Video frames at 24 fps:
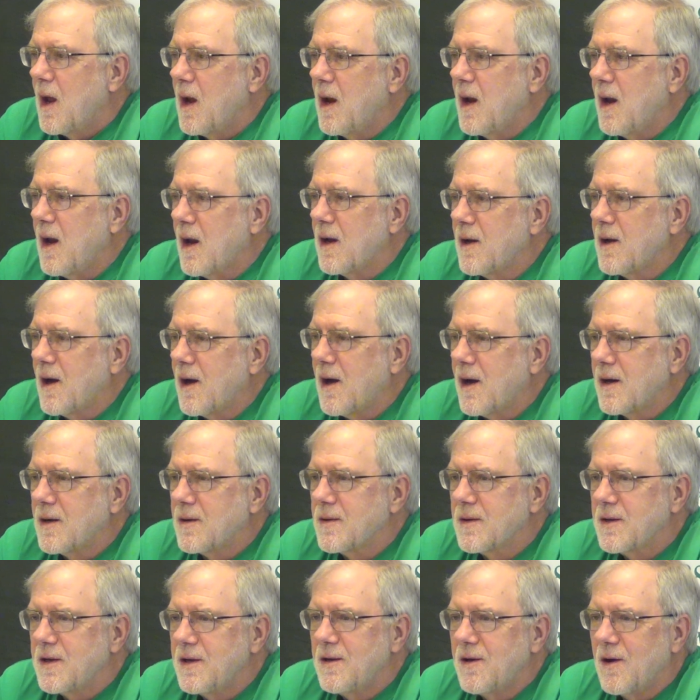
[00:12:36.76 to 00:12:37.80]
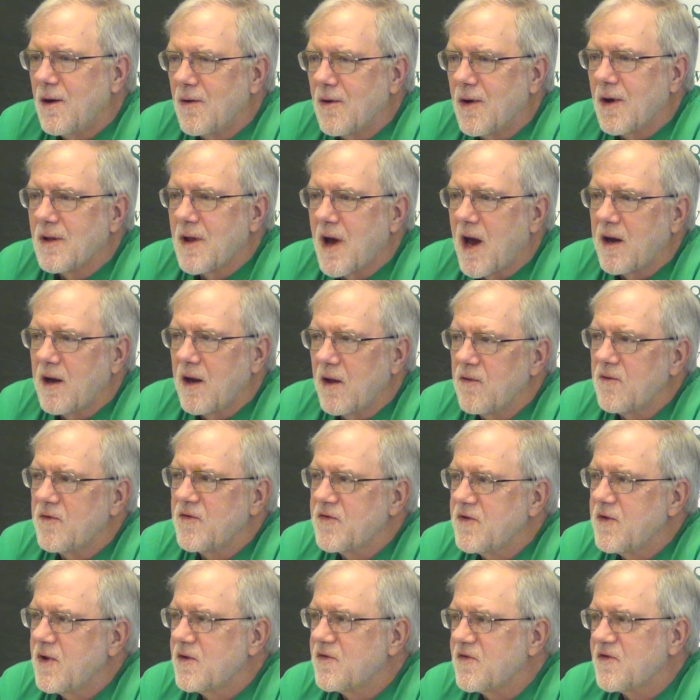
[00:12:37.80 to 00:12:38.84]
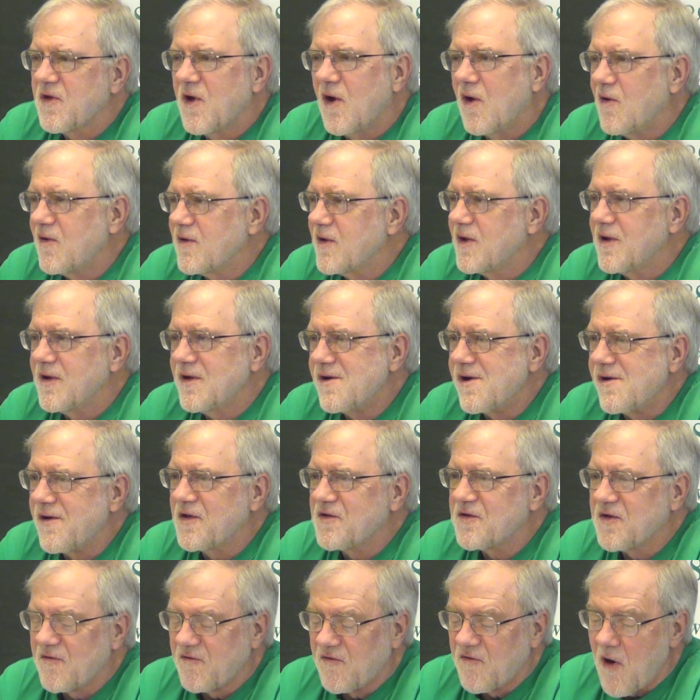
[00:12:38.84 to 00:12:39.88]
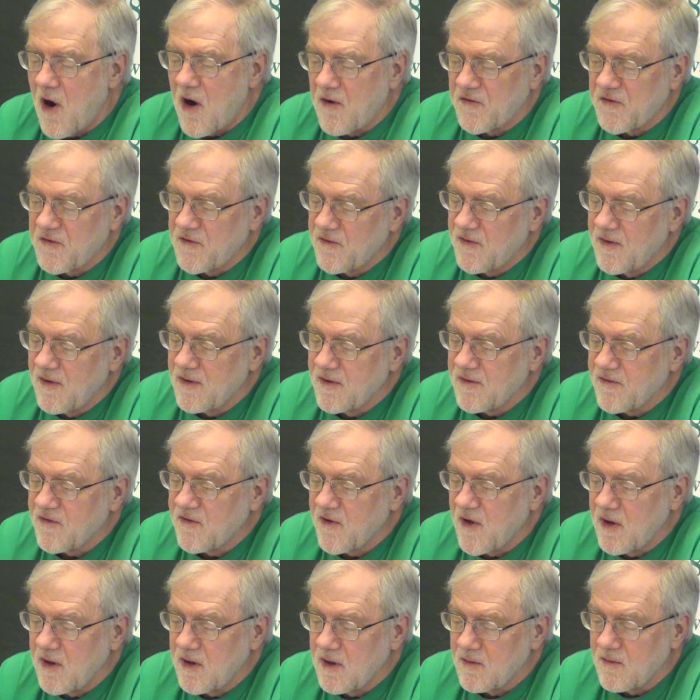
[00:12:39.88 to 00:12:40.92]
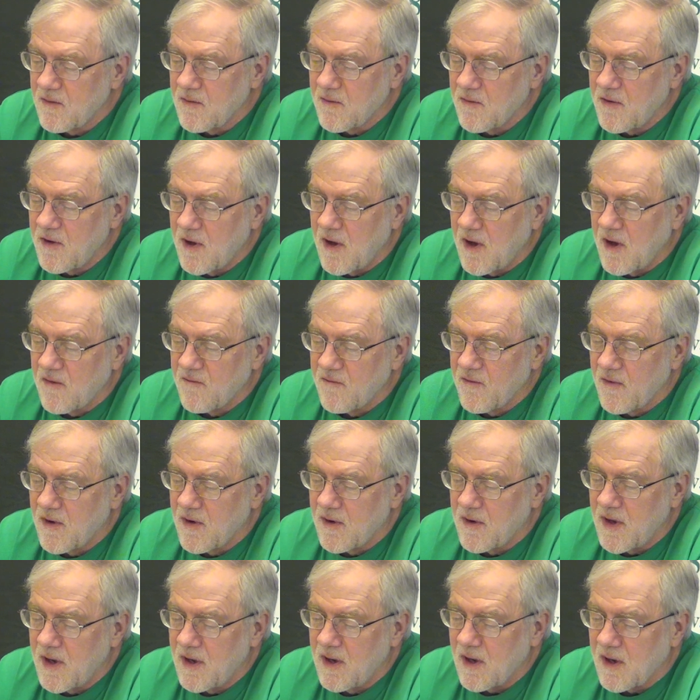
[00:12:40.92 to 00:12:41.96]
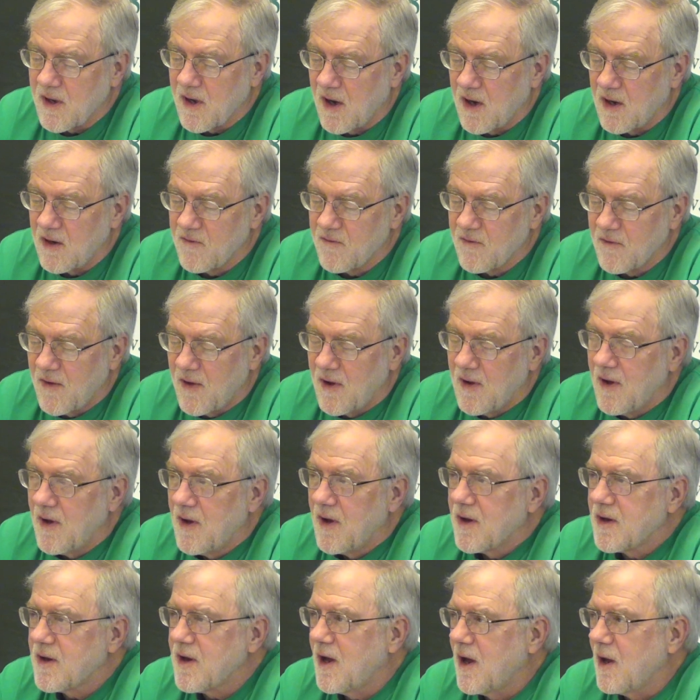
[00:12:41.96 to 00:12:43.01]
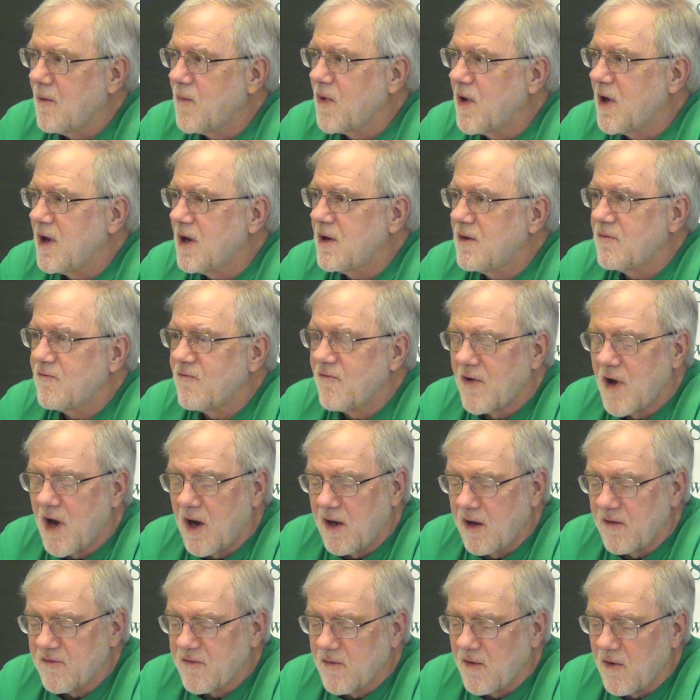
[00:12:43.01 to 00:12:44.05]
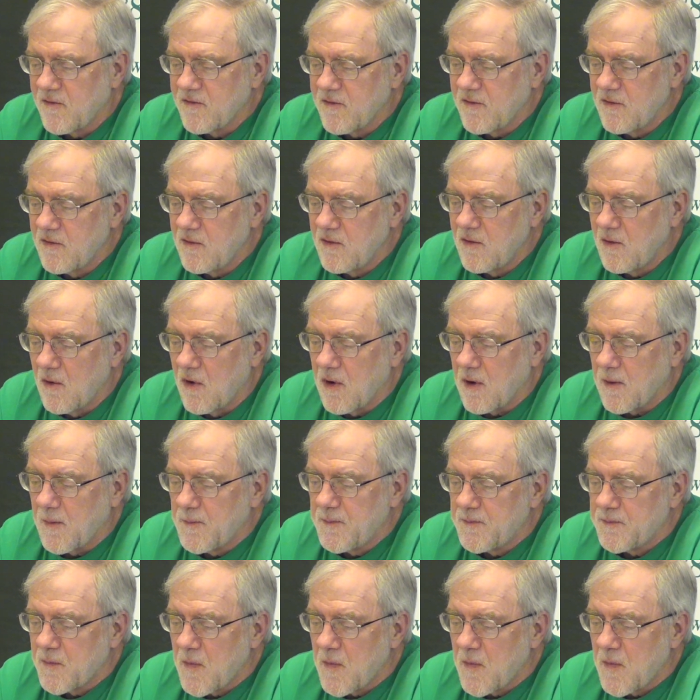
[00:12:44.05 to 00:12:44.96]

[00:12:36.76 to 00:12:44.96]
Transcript: And, a lot of others did. So, it's a farce to say that we have any kind of campaign finance laws in New York.